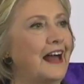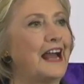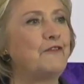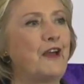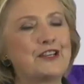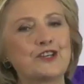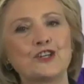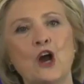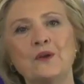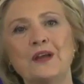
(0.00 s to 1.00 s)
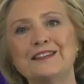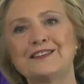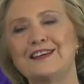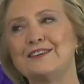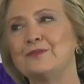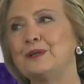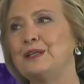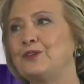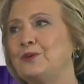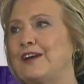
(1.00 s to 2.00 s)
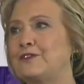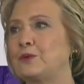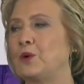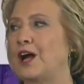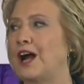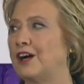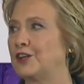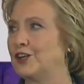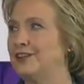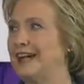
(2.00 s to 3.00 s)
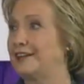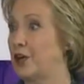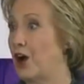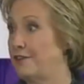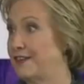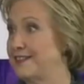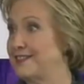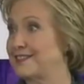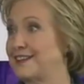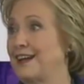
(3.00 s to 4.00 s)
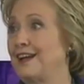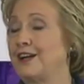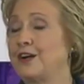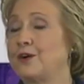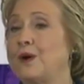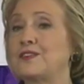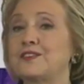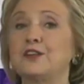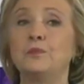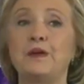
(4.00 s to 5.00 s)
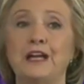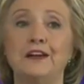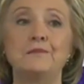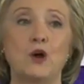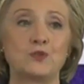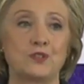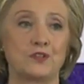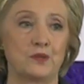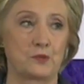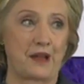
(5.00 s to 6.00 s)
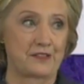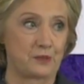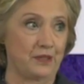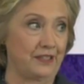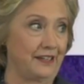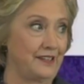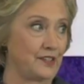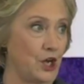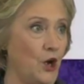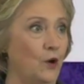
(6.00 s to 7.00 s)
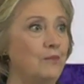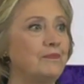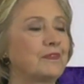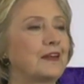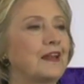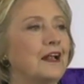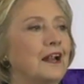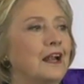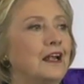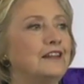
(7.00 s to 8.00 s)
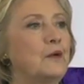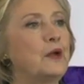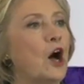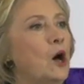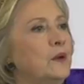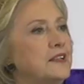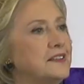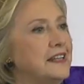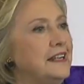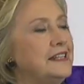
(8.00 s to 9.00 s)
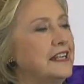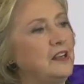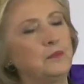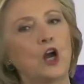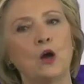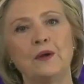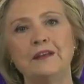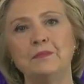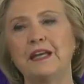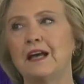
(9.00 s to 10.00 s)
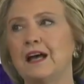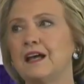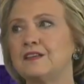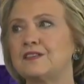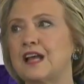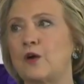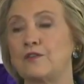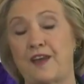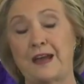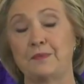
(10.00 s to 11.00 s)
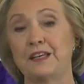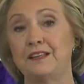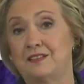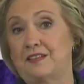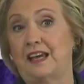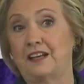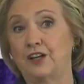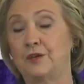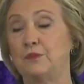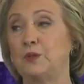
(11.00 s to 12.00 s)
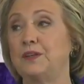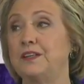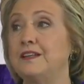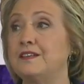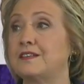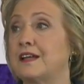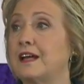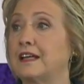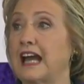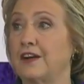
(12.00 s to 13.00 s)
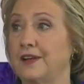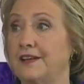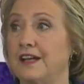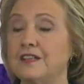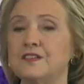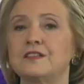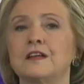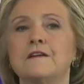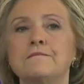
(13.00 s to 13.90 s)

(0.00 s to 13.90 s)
Life has shown us that we do have to work harder at the office while still bearing most of the responsibilities at home, that we always need to keep going because our families and our communities count on us.